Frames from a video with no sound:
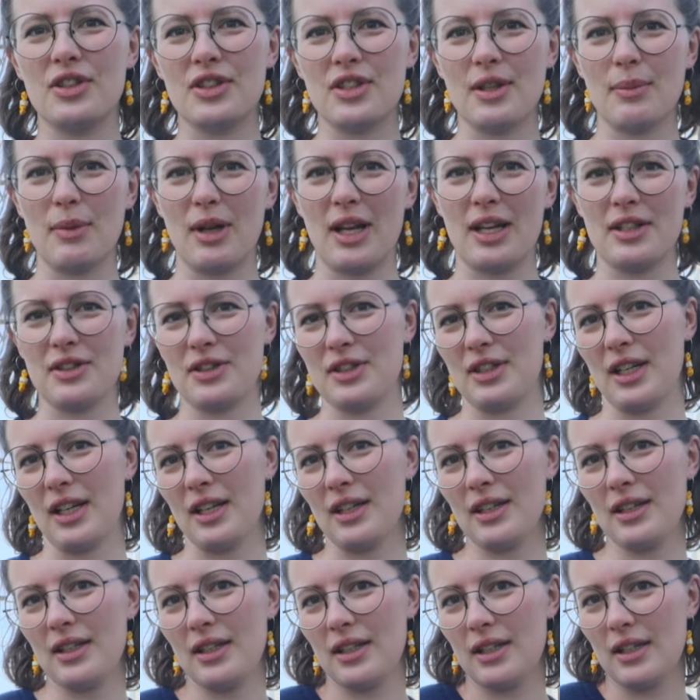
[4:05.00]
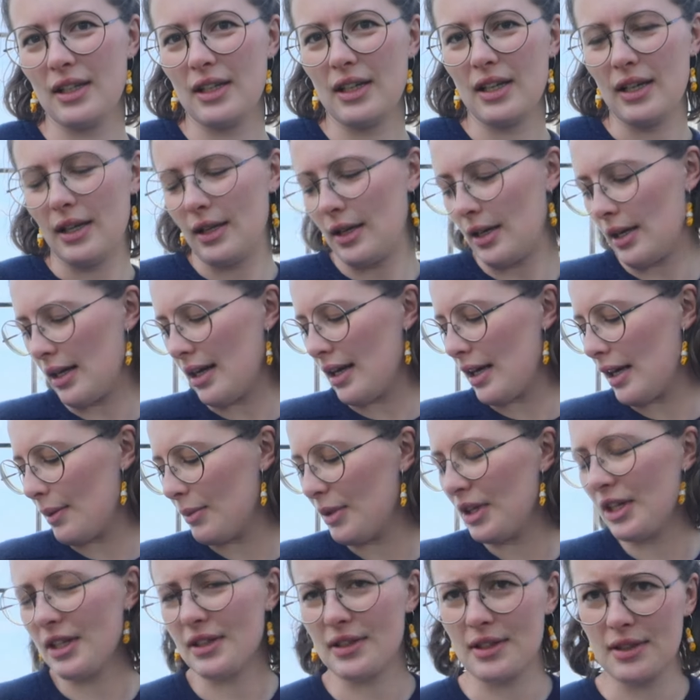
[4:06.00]
this summer last year. Um,
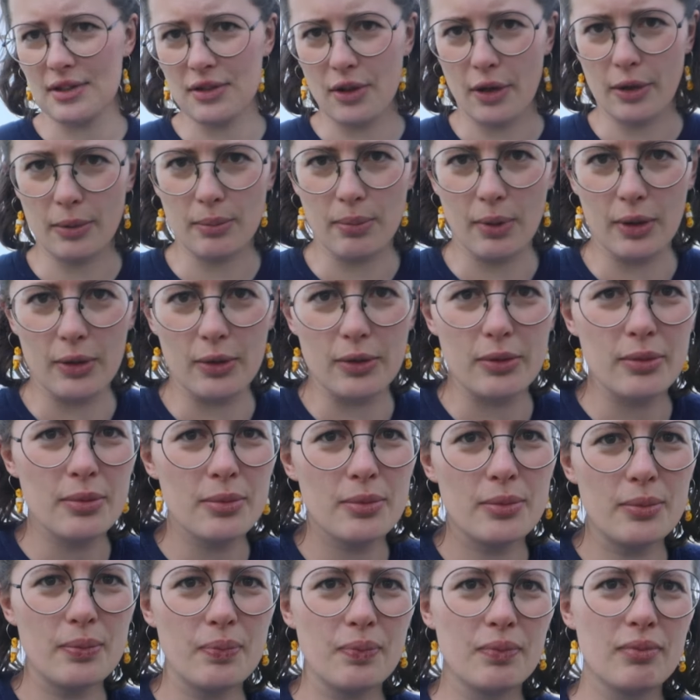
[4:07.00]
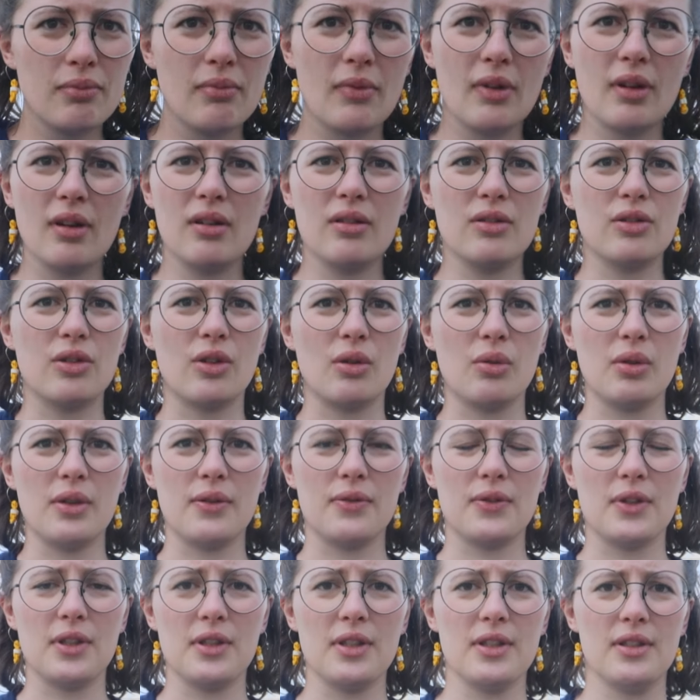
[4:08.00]
it is in dark blue, so
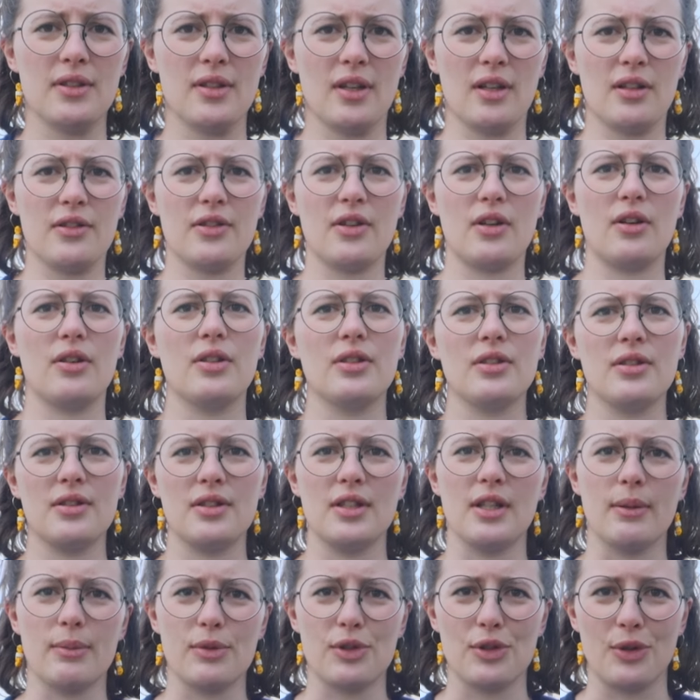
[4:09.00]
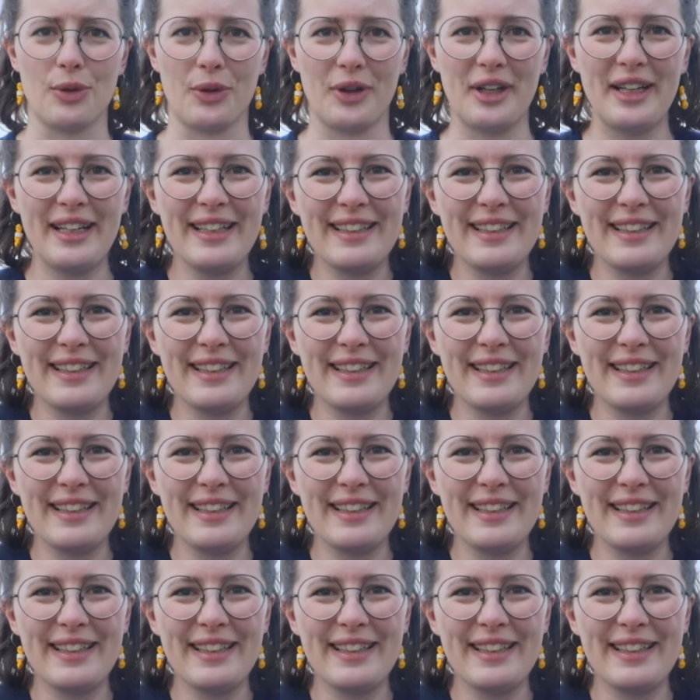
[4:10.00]
if the details are hard to see, I'm sorry.